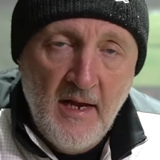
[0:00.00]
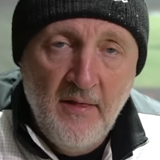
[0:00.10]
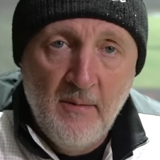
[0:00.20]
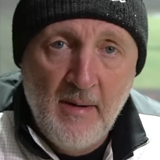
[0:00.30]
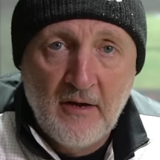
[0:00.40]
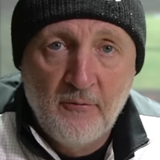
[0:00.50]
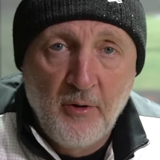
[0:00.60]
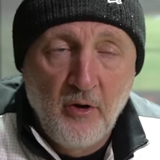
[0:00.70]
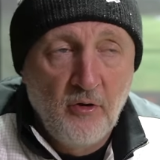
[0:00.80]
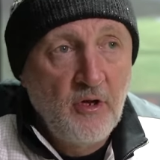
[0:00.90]
in the Max
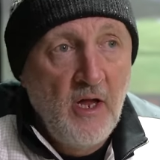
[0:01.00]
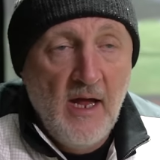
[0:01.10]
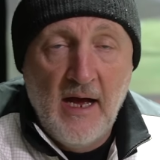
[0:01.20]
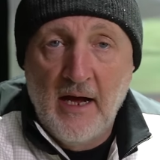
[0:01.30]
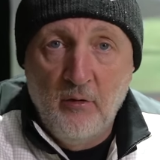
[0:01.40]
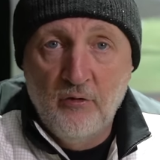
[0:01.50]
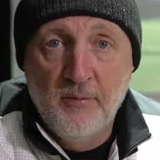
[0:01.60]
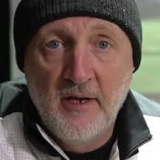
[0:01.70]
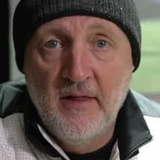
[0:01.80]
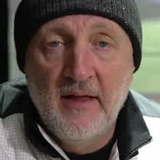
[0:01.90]
product. And
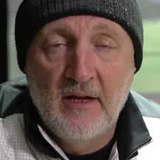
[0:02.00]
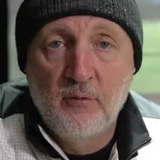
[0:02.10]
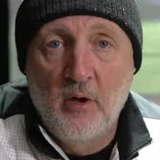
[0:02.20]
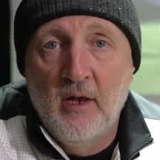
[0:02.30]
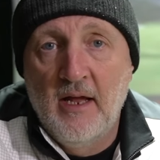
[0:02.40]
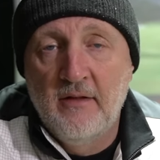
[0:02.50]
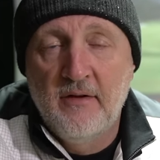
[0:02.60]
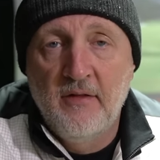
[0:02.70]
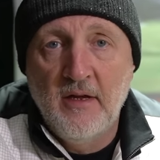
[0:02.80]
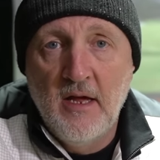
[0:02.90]
ultimately, that's what led
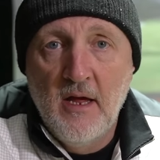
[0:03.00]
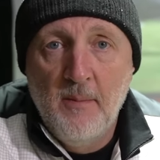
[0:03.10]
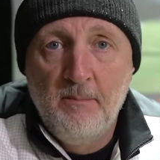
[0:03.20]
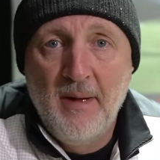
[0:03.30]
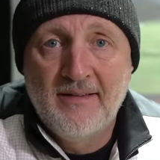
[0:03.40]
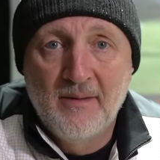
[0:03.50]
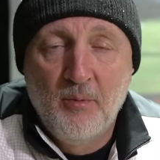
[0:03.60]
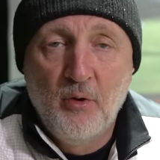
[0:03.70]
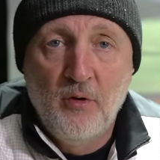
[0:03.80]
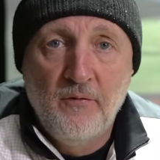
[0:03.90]
to the better
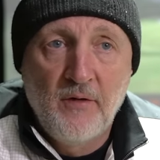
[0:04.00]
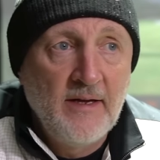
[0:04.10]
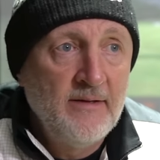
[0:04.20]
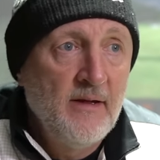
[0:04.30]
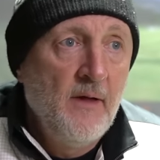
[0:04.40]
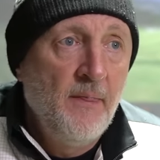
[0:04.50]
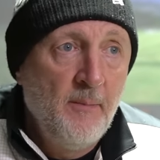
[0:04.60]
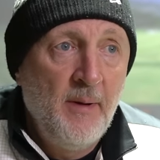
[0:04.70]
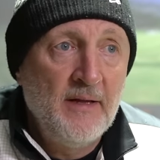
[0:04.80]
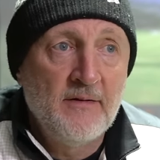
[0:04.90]
ball flight, the
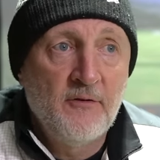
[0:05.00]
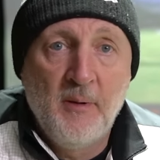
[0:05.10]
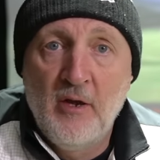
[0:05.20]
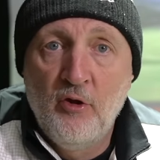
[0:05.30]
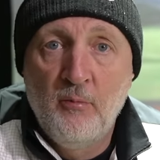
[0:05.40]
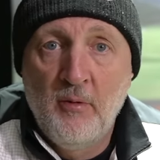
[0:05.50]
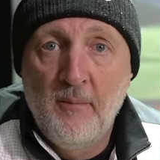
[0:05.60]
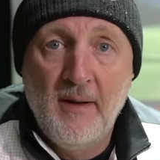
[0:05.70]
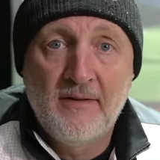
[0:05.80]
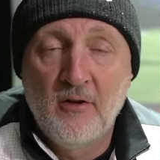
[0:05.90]
better spin number,
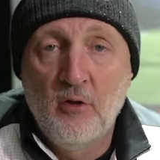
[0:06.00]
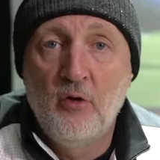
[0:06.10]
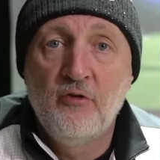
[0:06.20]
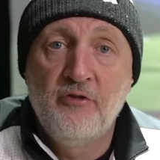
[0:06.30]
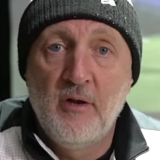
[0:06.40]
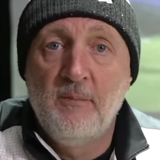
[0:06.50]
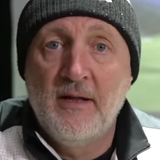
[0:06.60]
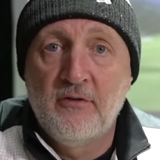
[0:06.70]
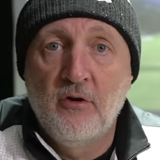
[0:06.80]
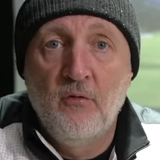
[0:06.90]
the better launch, and the
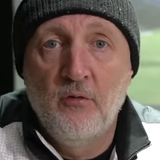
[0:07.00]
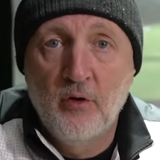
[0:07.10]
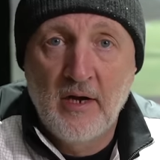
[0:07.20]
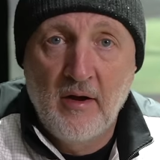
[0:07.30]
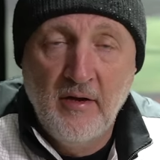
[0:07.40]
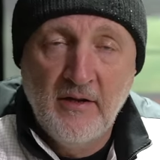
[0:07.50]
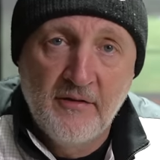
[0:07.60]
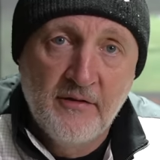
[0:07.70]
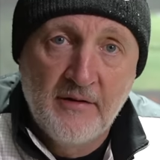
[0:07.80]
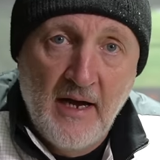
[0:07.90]
better overall carry
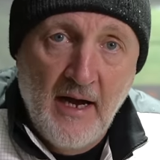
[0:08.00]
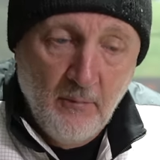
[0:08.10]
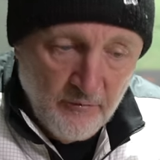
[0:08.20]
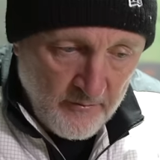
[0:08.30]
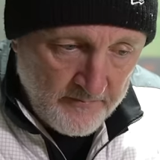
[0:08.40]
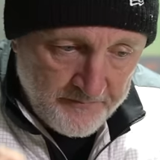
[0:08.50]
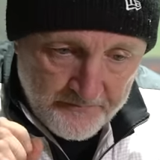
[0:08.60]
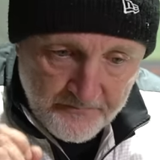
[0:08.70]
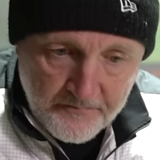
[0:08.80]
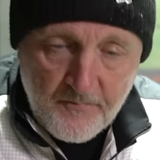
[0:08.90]
distance that I was
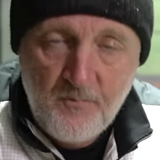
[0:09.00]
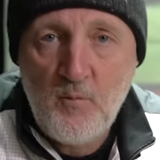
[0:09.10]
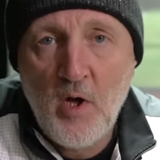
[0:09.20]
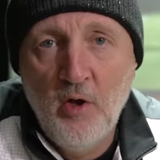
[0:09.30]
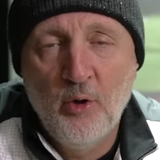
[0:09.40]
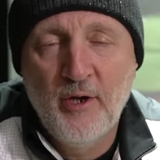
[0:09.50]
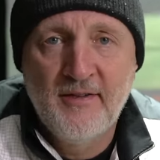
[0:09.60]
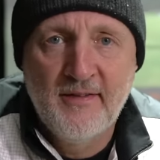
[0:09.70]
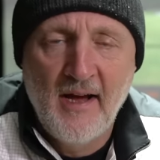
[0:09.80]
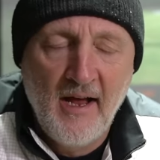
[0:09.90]
looking
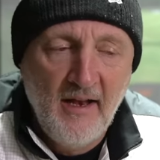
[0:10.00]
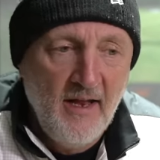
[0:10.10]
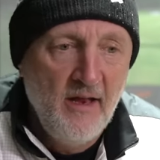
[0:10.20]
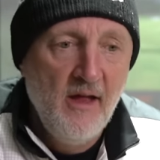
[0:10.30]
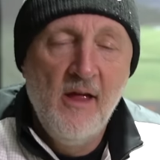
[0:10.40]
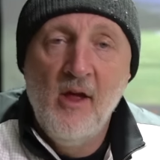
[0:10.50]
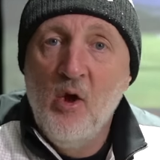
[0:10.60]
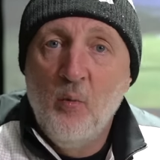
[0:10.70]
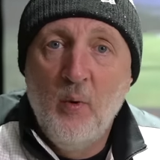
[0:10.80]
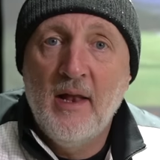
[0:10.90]
to dial in.
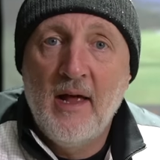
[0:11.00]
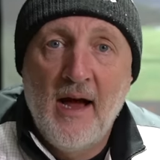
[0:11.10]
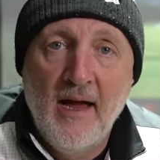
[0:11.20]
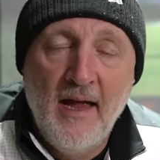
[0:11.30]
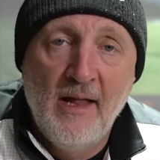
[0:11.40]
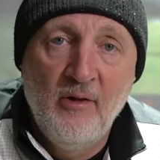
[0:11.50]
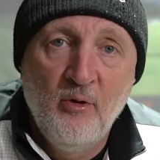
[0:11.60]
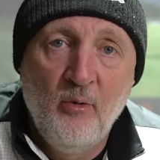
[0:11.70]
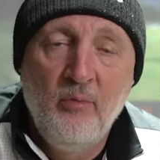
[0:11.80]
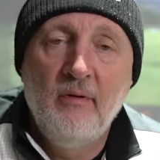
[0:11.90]
Will I end
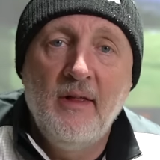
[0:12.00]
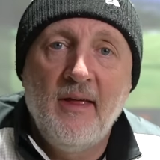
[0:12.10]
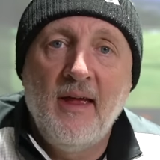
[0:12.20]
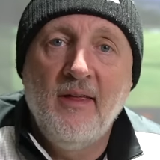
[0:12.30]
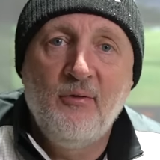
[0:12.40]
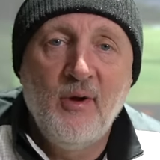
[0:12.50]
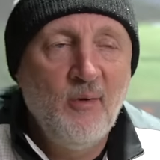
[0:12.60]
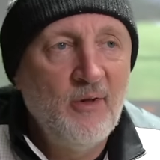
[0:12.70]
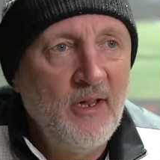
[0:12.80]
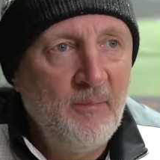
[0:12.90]
up with a three
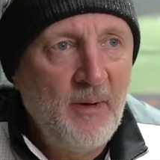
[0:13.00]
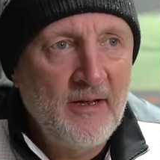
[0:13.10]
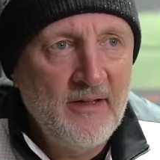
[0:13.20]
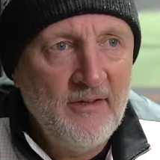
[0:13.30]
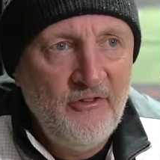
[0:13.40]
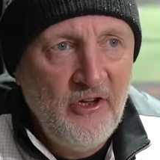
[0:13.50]
wood in the bag this